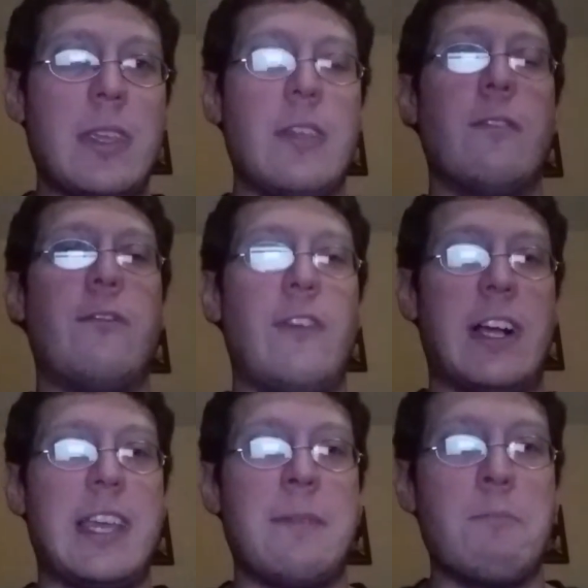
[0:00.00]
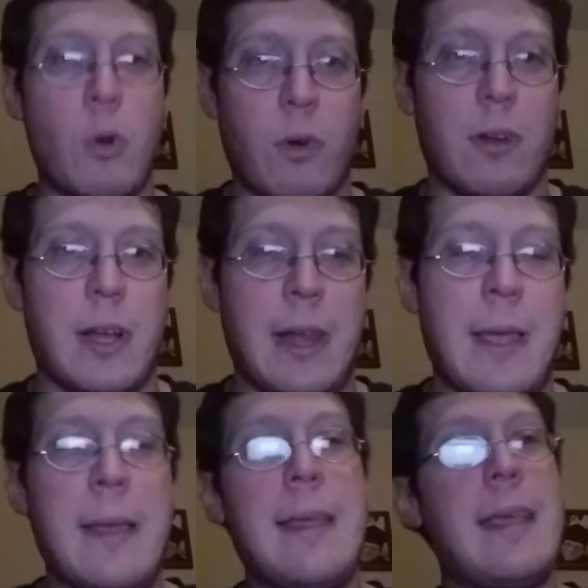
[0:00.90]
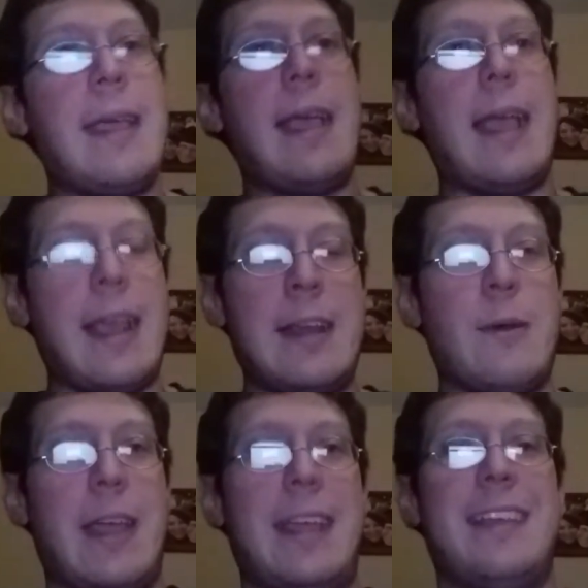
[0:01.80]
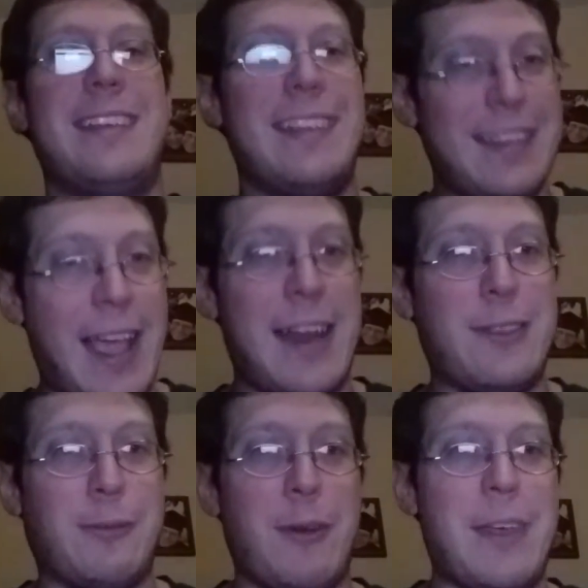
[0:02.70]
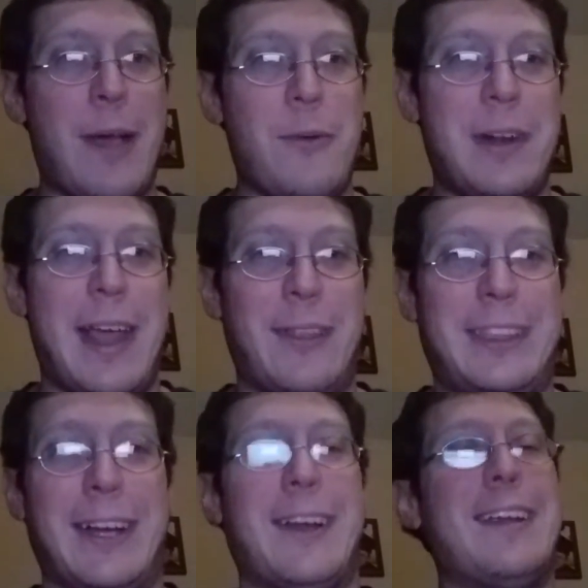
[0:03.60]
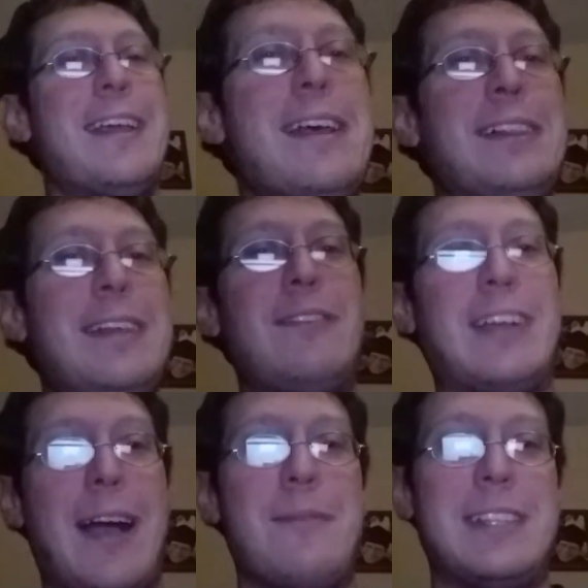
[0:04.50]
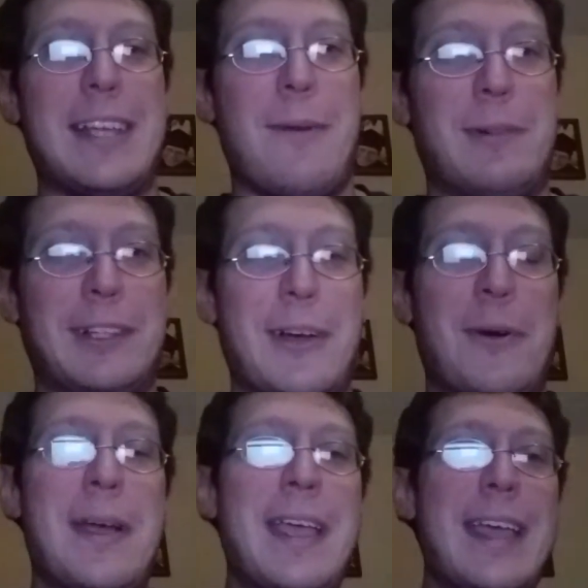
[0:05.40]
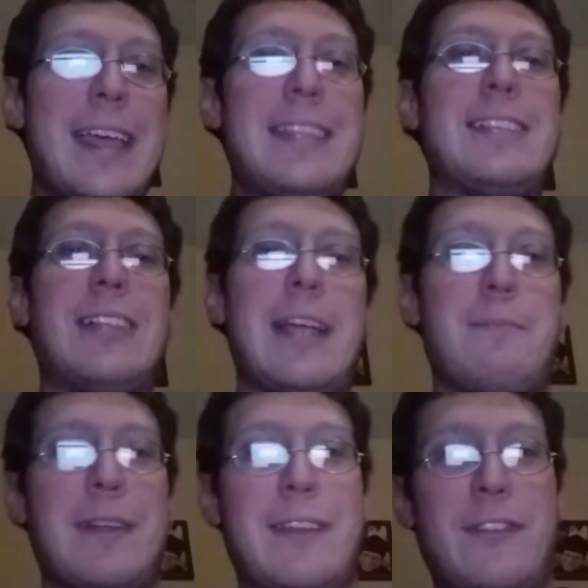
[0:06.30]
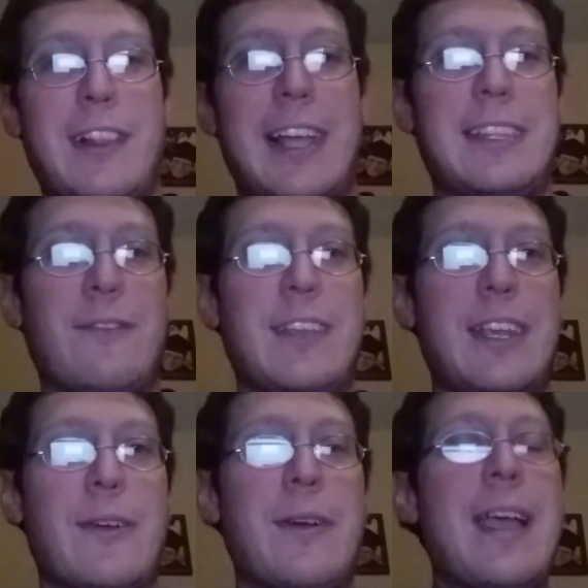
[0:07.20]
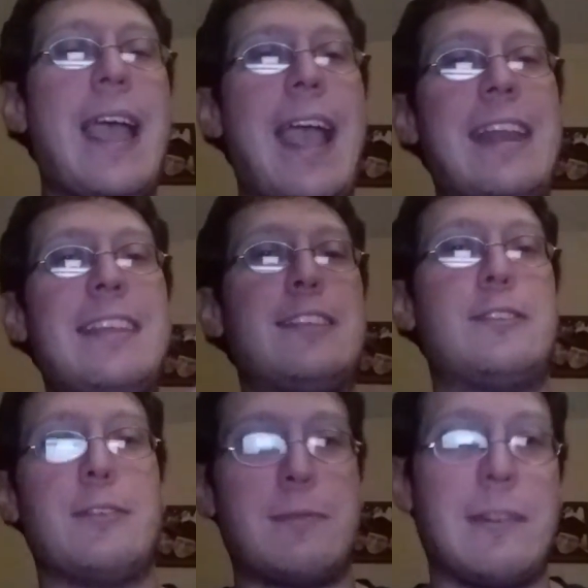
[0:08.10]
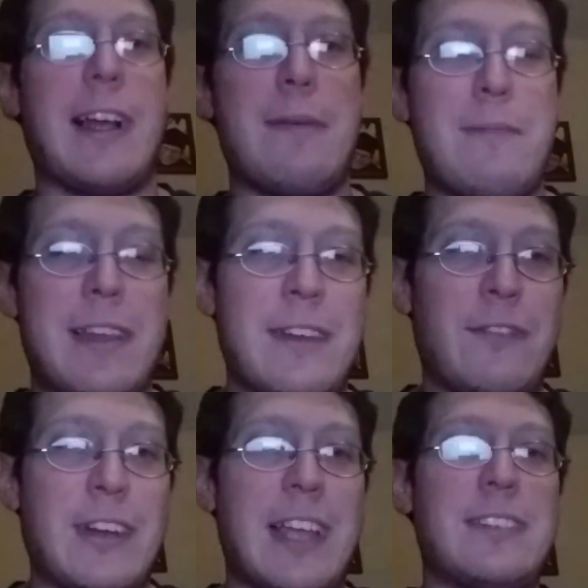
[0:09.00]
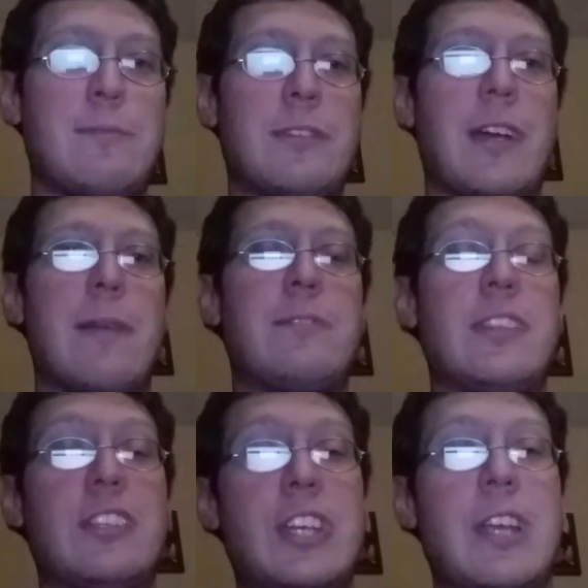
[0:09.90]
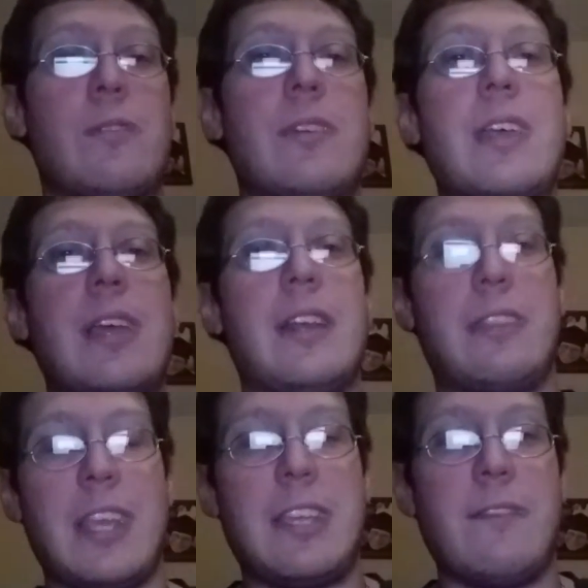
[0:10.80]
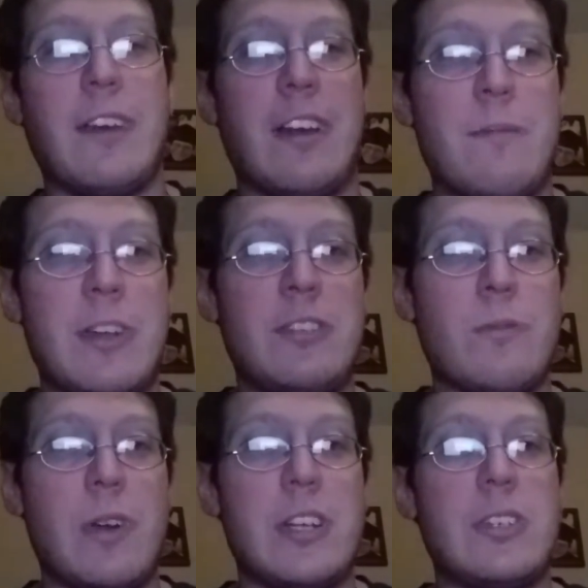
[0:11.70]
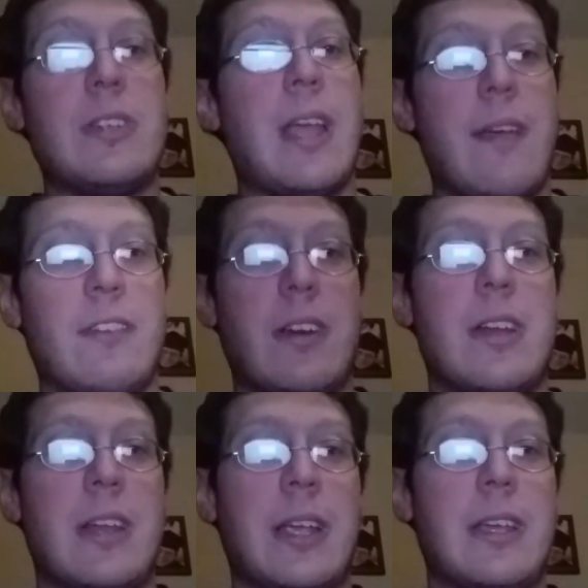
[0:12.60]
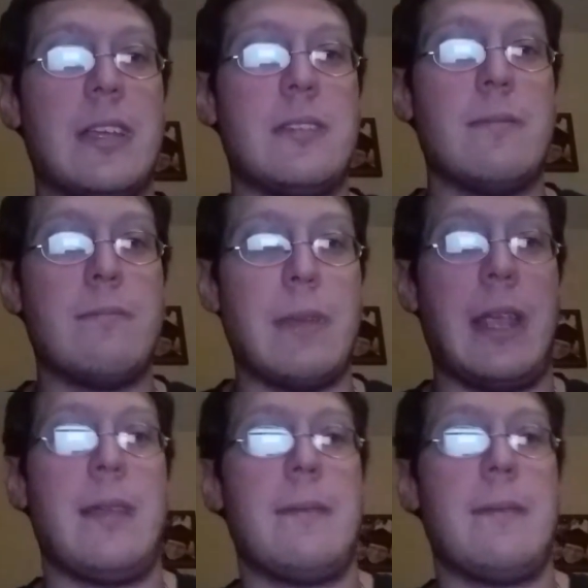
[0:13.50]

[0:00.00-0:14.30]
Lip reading: You fucking moron. Anyway, had to throw that one out there. Leave a comment down below. Hit the like button if you liked the video, and hit the subscribe button if you're not subscribed to the channel. And I thank you very much for watching. Have a great night, guys. Bye.